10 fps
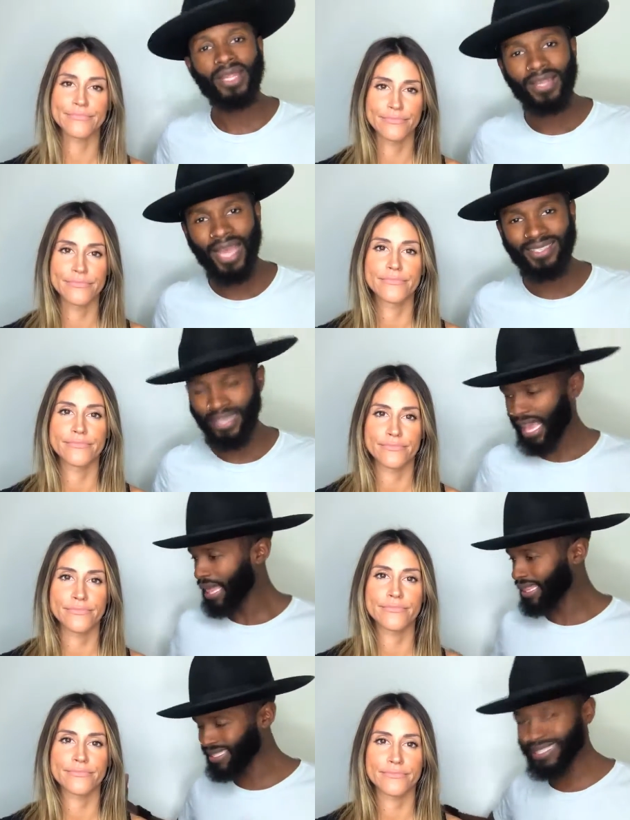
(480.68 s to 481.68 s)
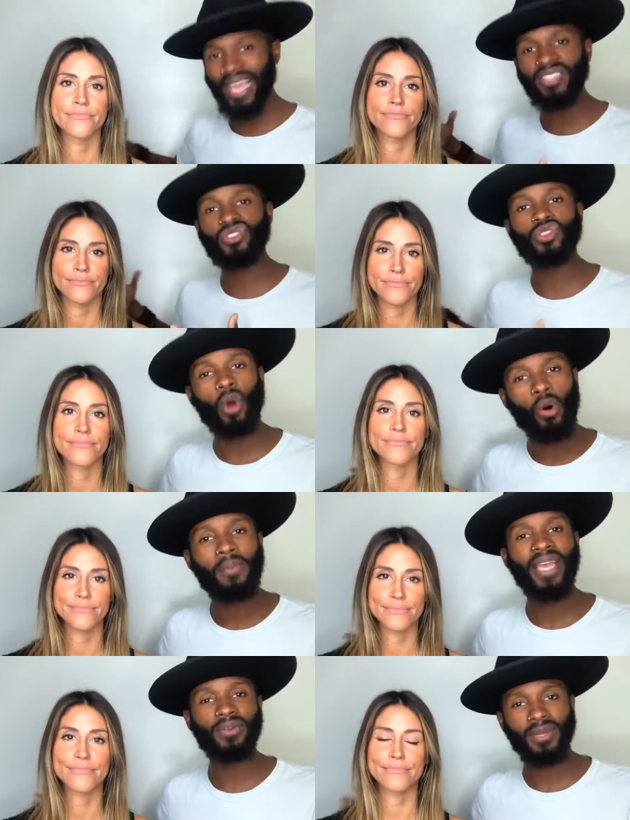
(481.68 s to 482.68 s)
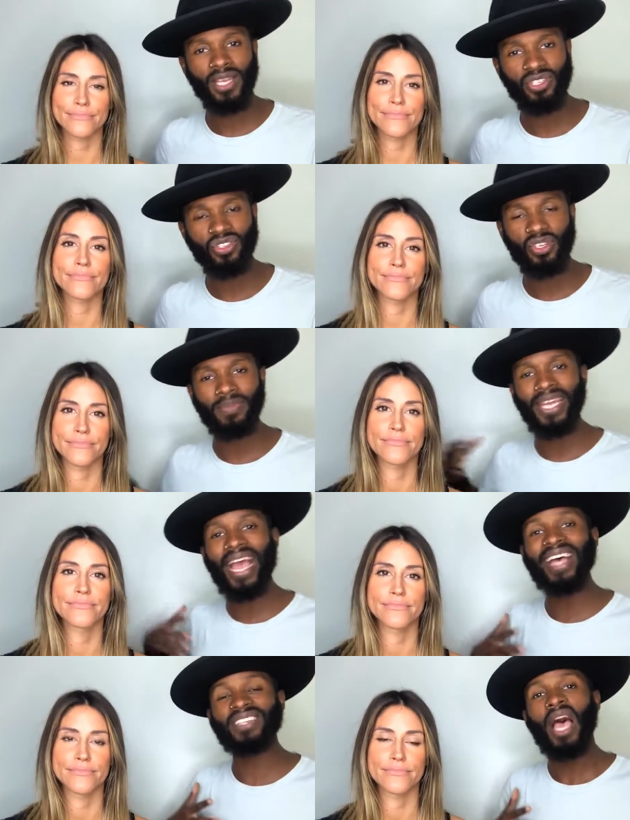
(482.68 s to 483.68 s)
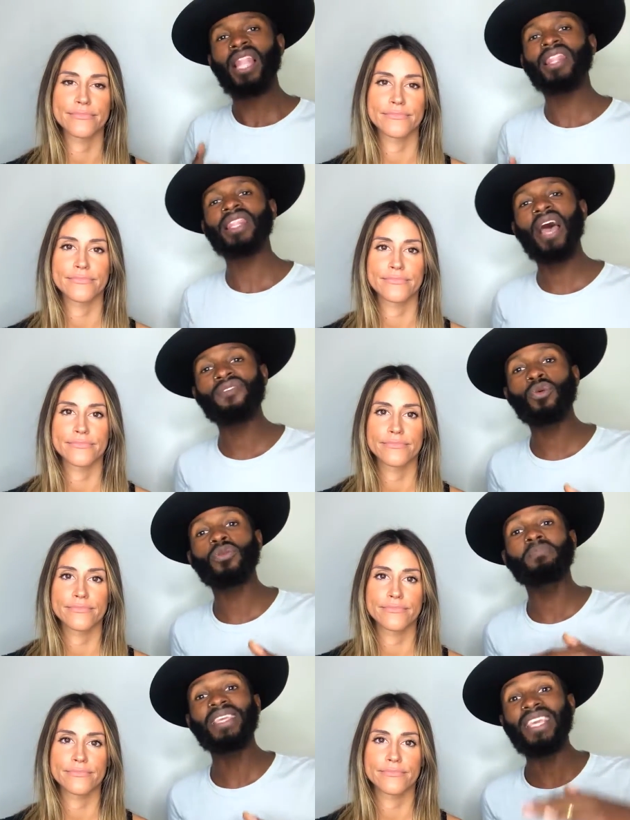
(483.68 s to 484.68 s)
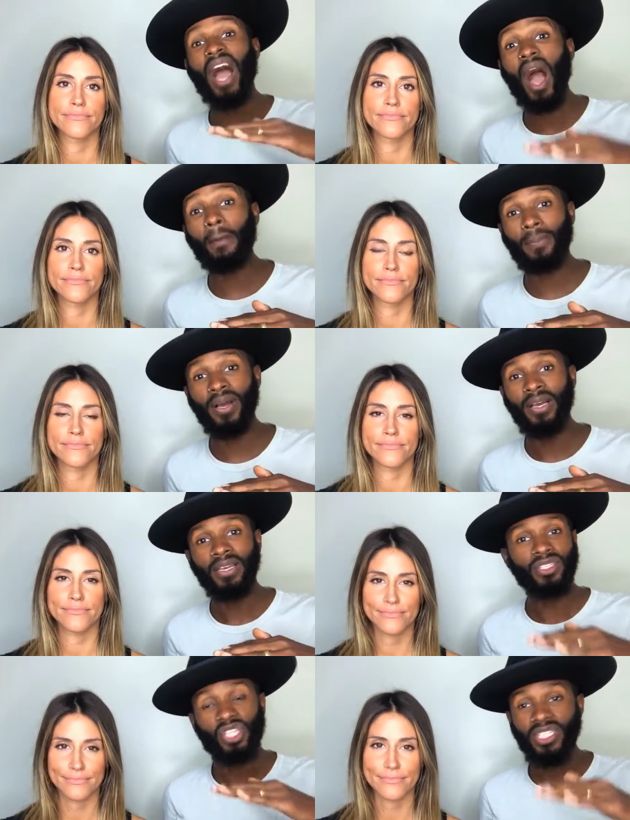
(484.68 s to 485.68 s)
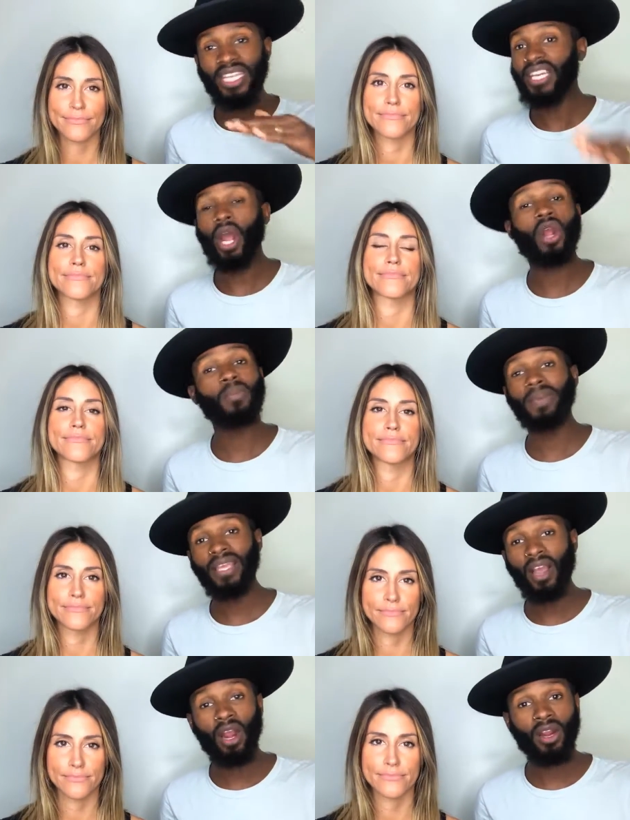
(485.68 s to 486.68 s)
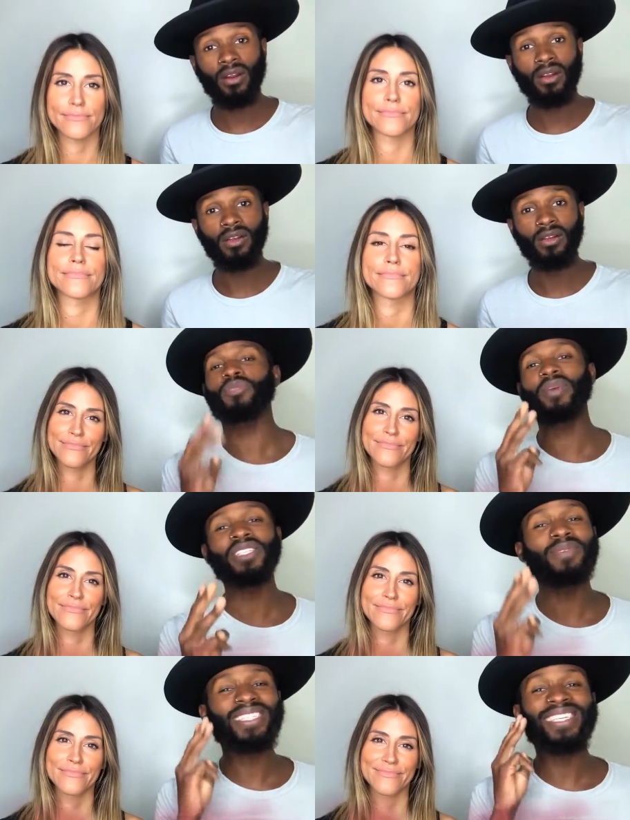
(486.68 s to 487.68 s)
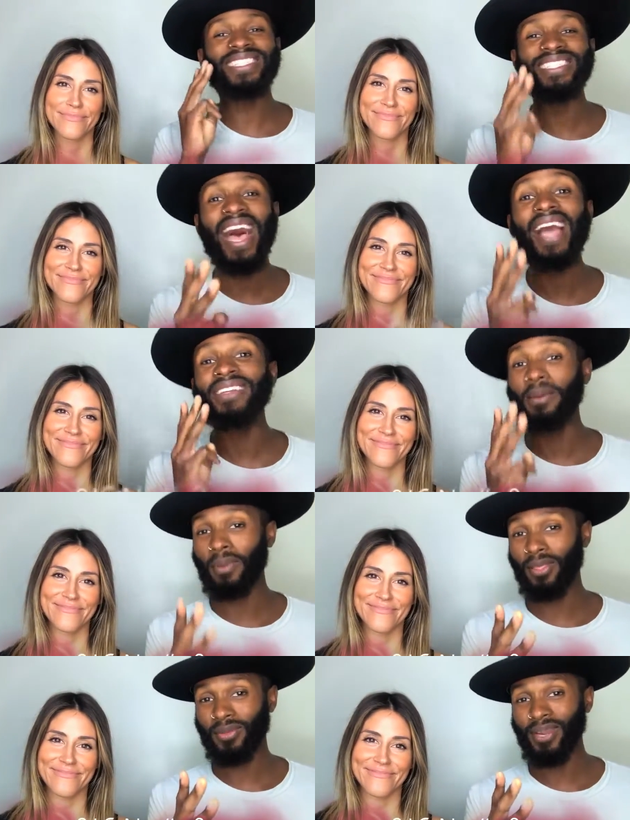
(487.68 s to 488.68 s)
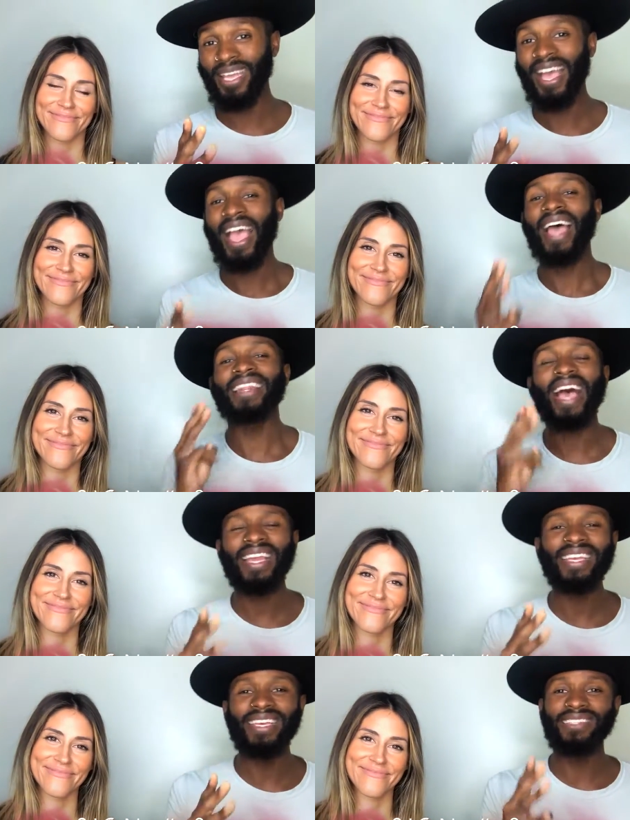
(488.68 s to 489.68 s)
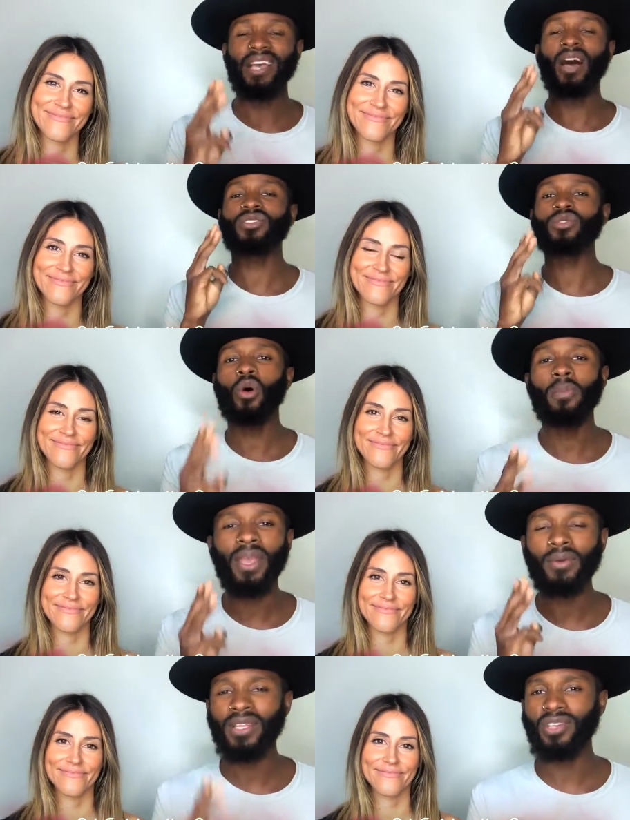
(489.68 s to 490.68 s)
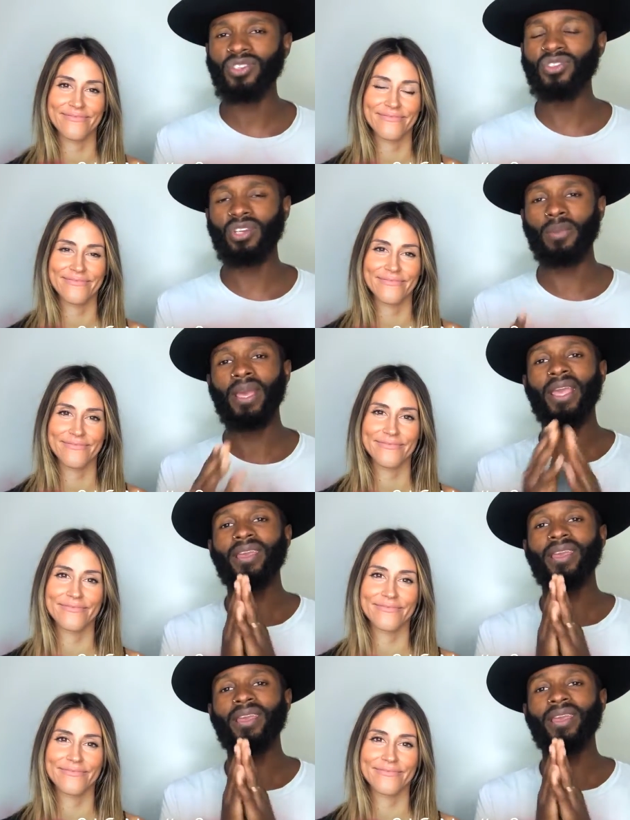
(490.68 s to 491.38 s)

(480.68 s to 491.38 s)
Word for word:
Speaker 1: with Alexi. This is a soulmate relationship that has leveled me up just in her being her. Which brings me to sign number three, and that is a soulmate relationship